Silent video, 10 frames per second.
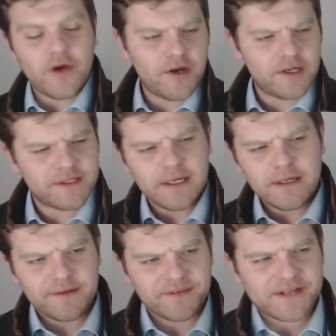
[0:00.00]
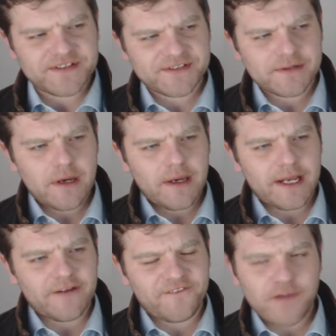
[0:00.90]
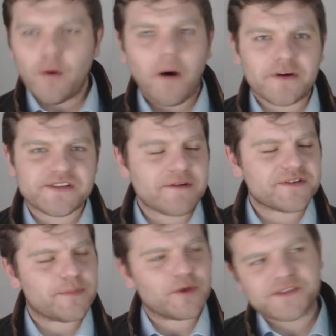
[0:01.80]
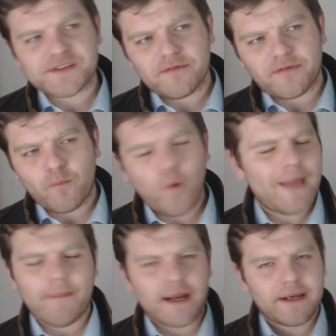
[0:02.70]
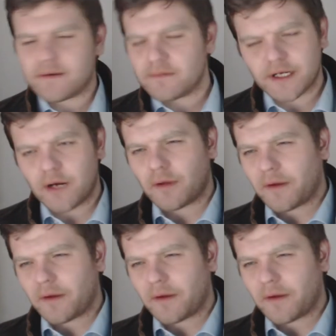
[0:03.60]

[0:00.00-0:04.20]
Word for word: Now we've heard this in a few Horus Heresy books from way back.